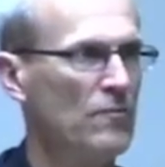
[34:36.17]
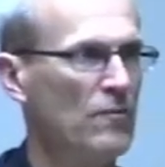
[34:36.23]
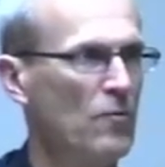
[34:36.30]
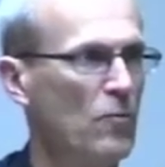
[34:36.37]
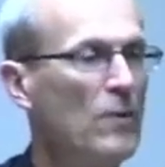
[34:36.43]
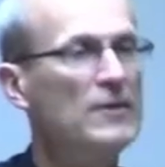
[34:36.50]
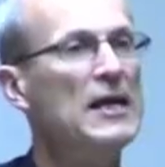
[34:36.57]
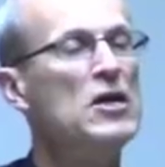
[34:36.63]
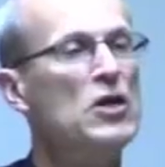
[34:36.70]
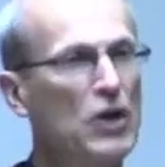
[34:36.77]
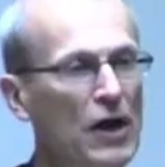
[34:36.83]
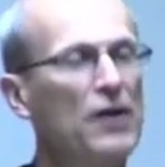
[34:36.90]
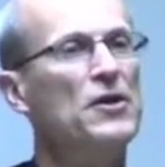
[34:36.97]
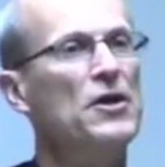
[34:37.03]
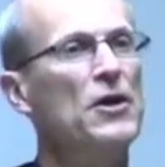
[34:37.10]
What they
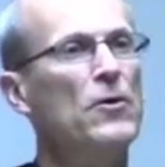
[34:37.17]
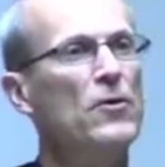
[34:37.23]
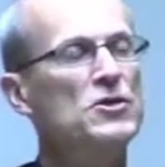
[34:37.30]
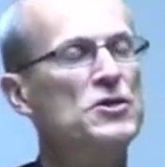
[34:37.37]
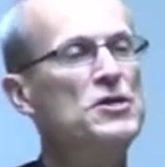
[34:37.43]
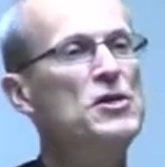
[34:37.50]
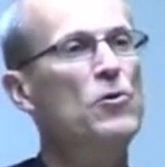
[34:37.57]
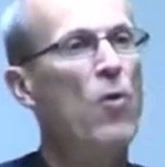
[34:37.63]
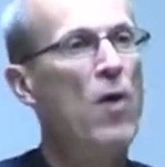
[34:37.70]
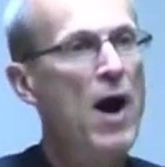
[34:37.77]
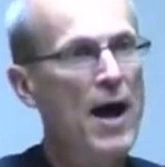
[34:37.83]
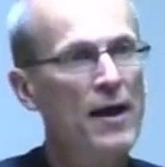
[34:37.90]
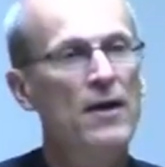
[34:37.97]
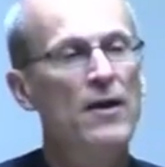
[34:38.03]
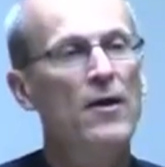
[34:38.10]
could do is do
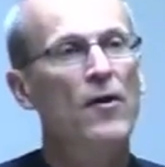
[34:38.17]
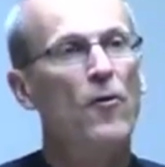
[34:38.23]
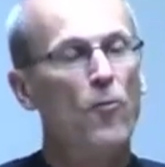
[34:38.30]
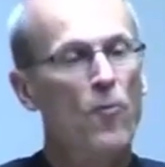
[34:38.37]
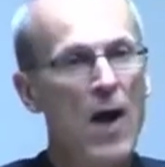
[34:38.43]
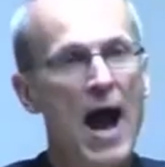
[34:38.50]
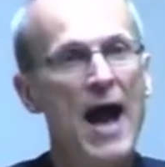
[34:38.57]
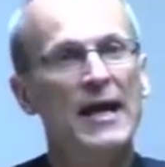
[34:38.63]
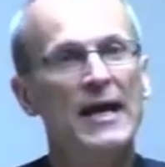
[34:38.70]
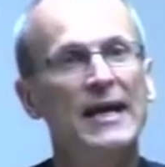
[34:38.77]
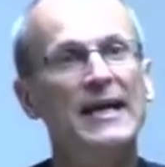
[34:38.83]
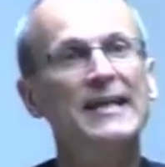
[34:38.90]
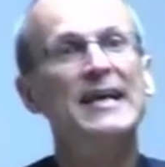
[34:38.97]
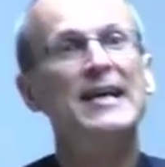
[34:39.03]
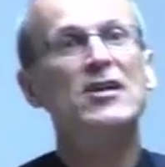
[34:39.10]
what? Write an
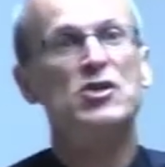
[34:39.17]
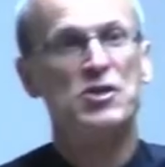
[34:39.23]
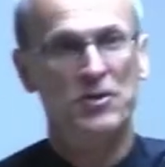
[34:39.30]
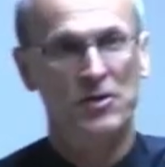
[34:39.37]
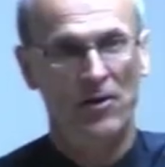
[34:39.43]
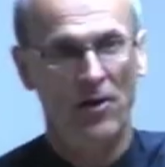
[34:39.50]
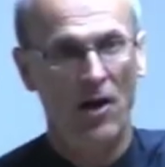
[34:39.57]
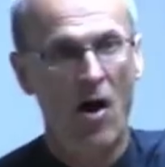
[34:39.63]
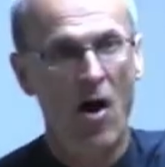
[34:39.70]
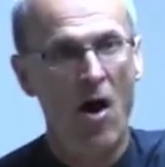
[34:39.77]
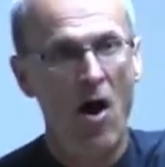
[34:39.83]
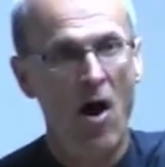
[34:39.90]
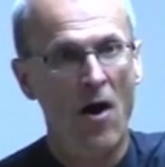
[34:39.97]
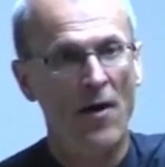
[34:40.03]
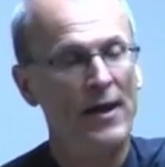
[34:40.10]
additional
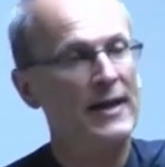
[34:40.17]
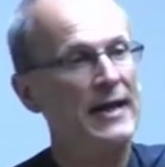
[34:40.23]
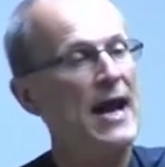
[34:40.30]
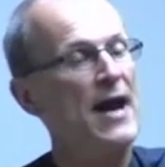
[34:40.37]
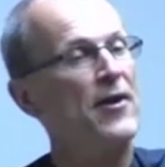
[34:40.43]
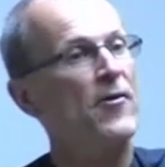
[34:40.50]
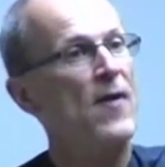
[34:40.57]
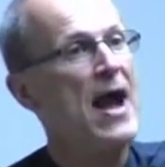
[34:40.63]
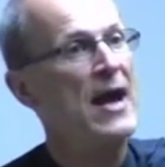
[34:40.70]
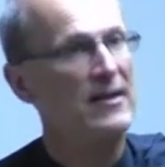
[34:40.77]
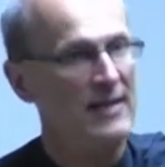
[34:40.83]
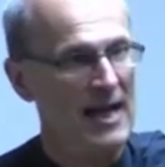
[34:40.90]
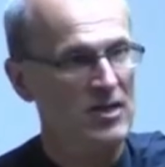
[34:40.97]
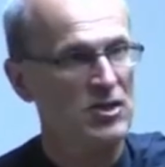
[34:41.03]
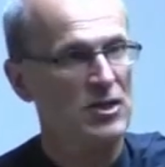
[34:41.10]
law to counteract
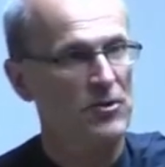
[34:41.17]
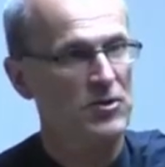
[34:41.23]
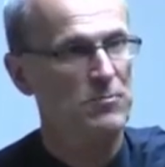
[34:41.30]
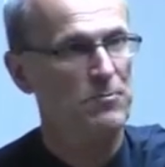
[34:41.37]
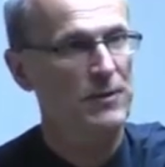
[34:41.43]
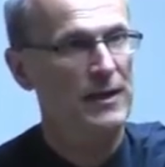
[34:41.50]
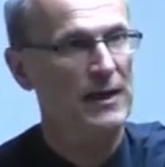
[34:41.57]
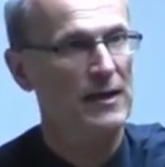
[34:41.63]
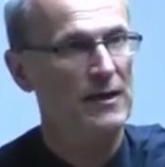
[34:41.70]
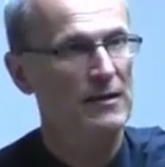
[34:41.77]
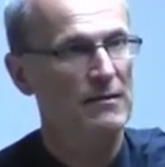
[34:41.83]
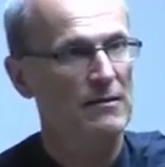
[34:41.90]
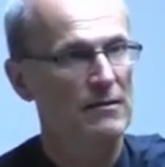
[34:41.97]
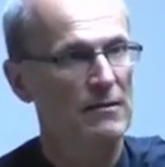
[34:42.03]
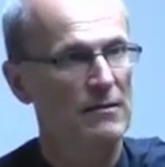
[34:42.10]
that, so to speak.
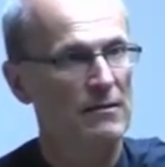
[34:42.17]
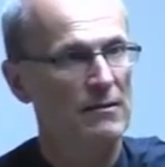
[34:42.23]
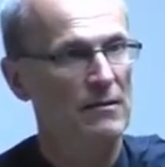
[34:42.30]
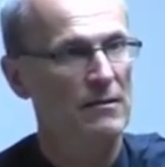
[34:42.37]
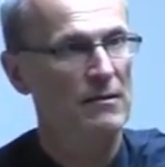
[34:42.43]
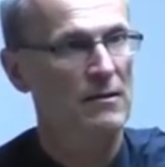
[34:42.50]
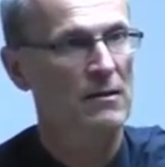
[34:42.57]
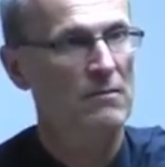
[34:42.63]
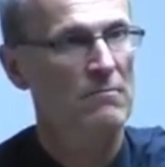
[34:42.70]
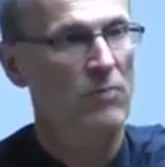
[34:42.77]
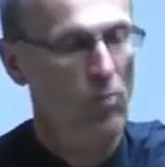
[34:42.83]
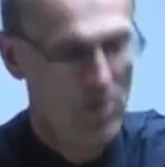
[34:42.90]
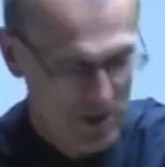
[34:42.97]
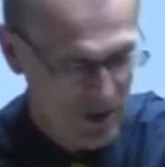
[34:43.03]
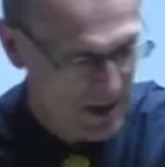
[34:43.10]
But
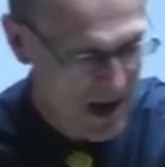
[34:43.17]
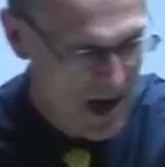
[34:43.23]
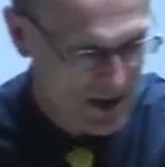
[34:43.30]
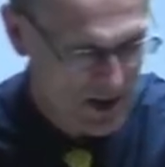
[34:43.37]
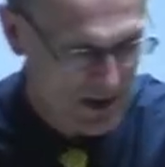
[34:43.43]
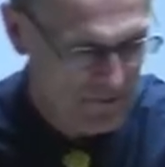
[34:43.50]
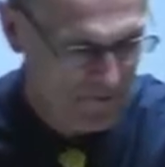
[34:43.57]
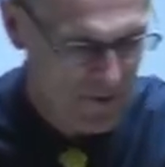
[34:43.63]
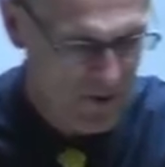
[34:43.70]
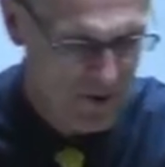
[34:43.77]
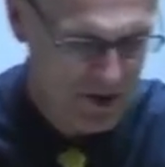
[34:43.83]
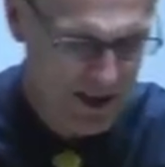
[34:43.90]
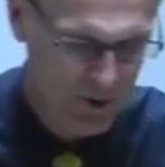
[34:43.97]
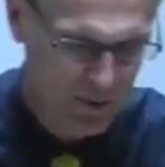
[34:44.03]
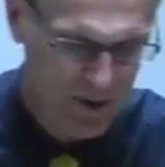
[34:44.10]
once the law is
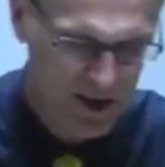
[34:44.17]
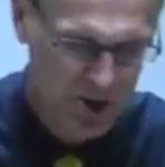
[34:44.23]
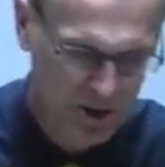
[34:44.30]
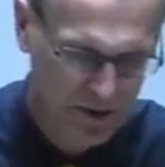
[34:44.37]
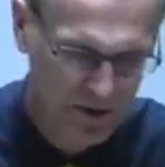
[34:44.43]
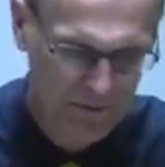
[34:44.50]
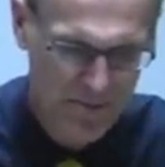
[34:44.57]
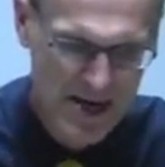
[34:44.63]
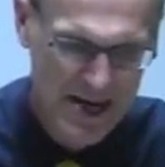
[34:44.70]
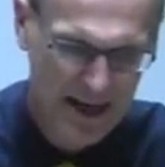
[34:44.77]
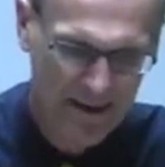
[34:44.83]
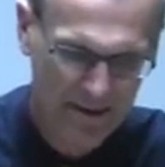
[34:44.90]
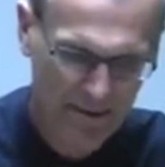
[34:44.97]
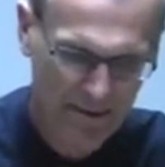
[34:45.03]
enforced, that's what it's going to be.